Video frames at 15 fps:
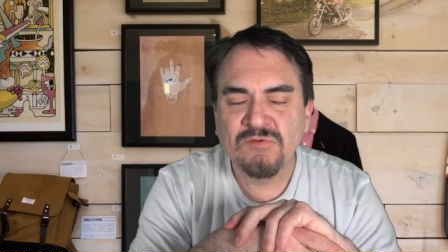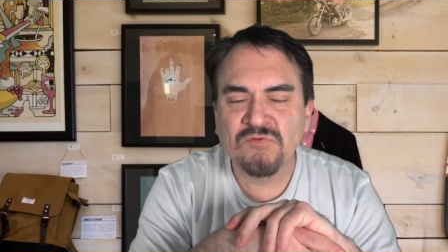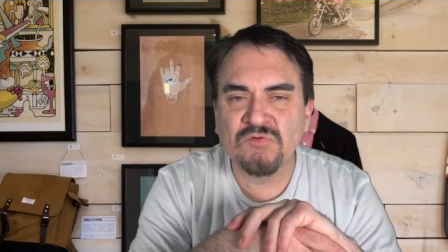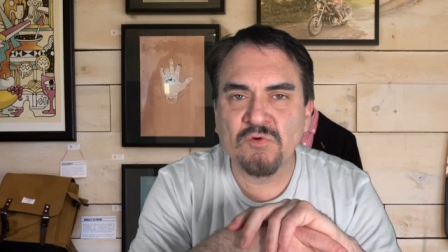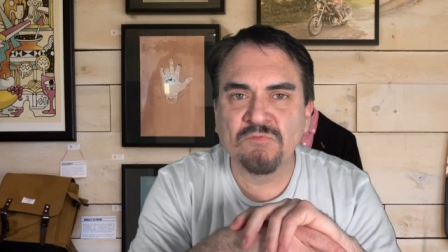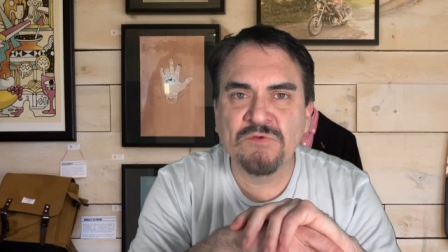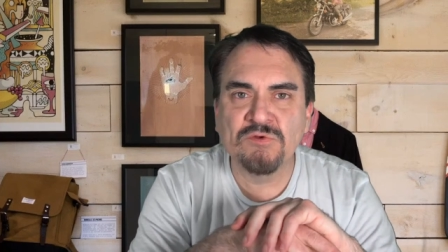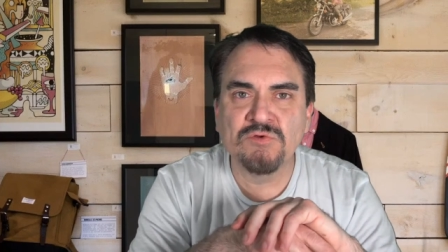
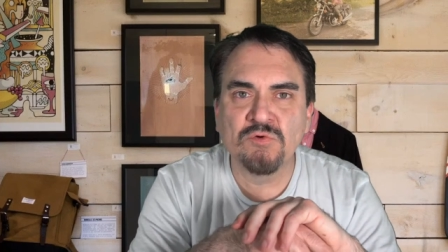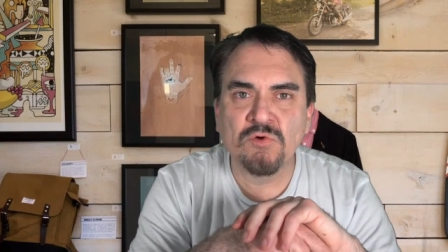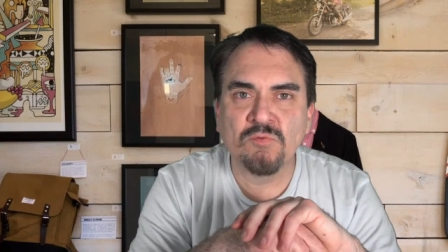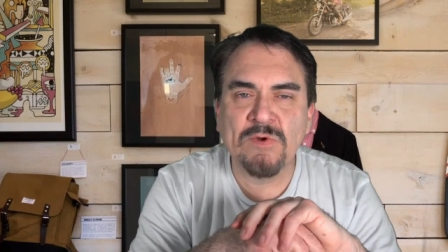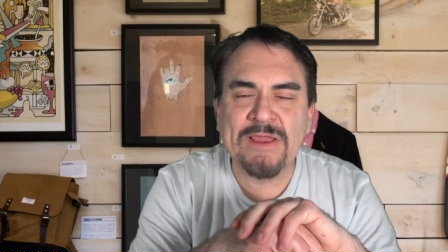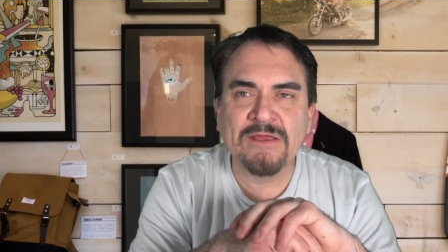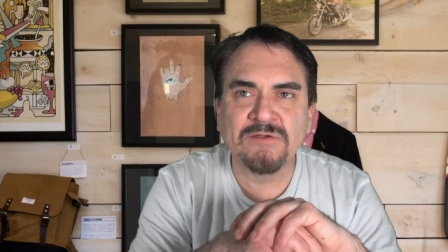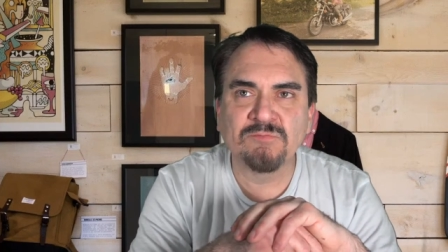So if you do a
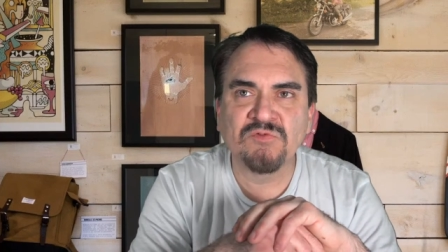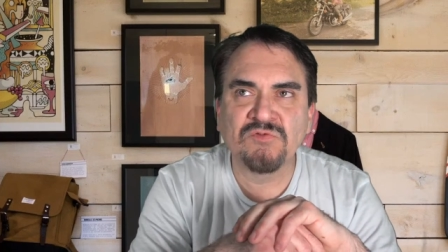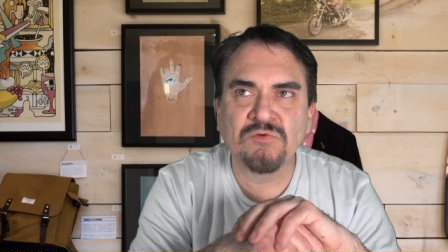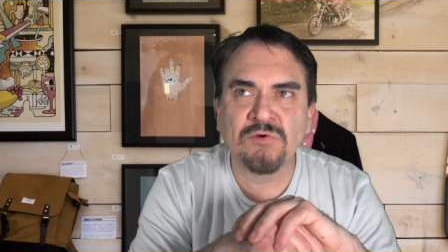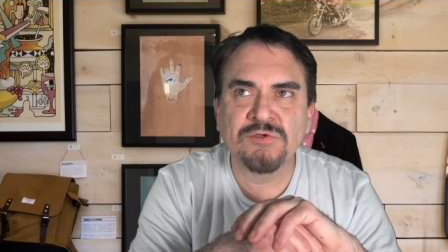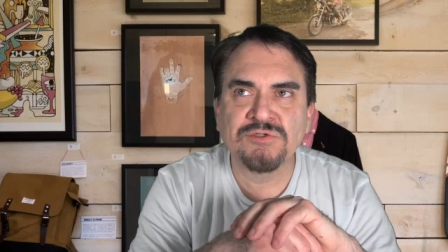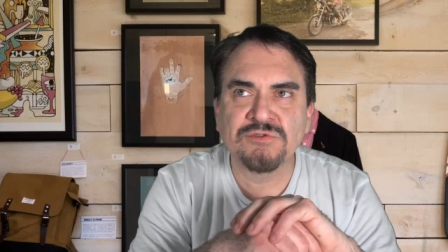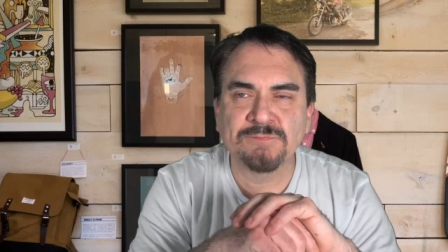random
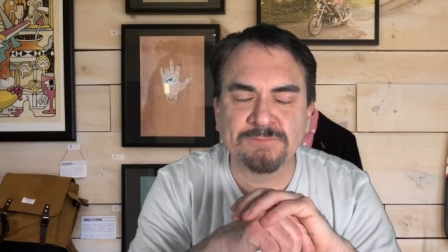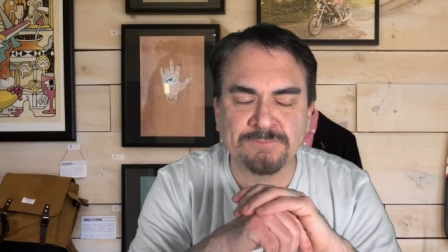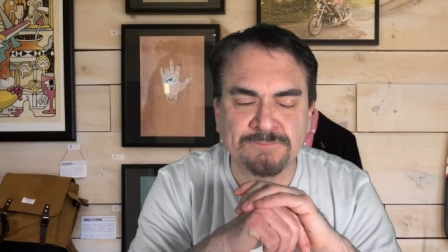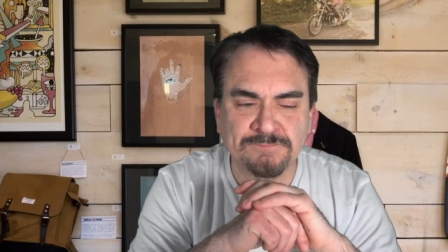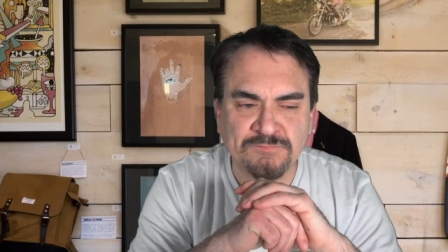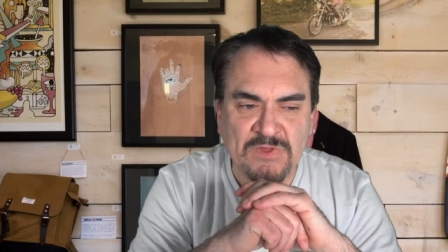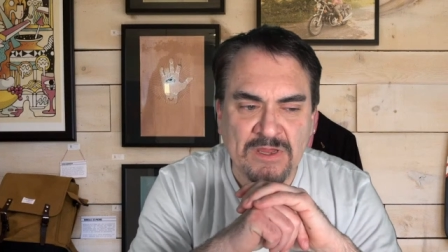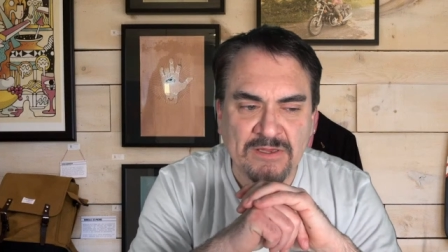search
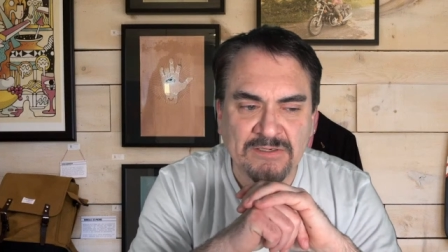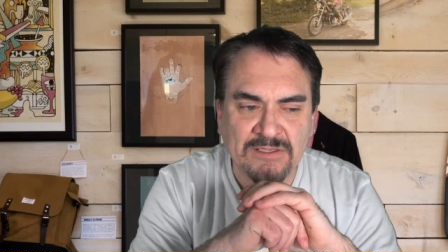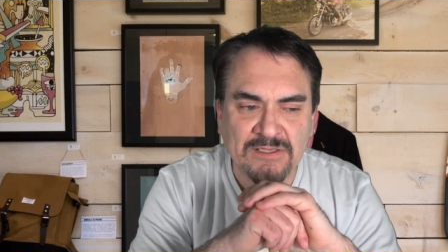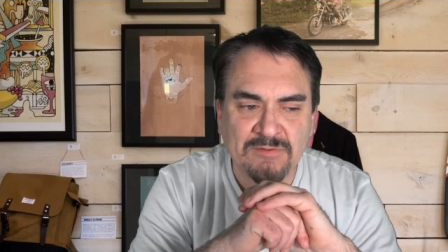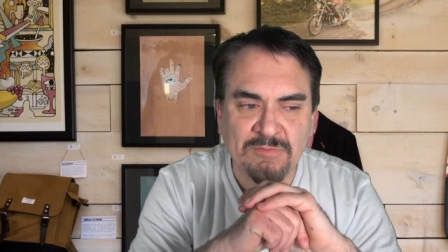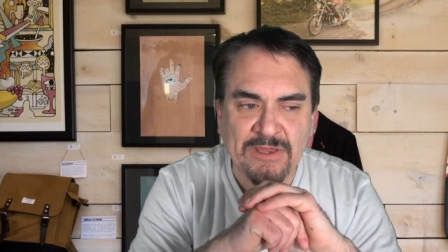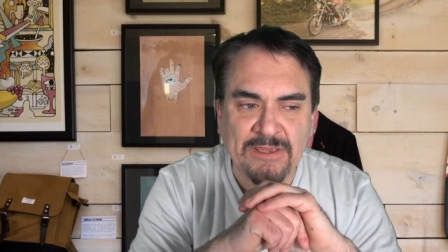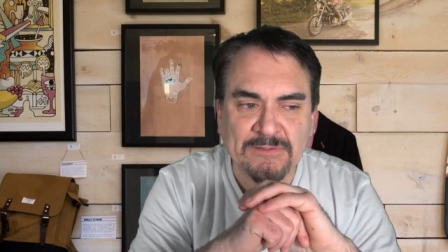on
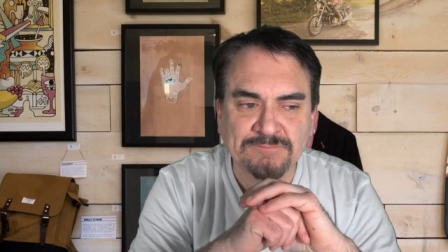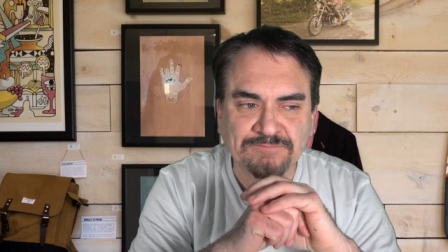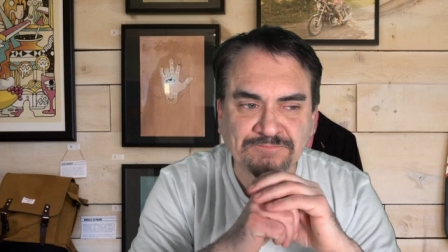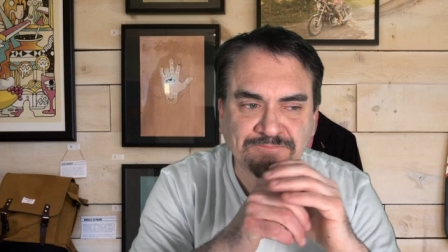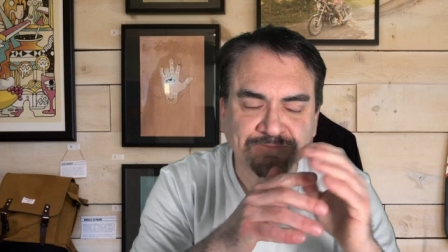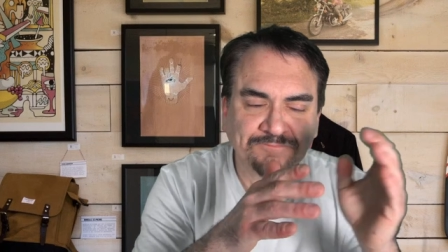eBay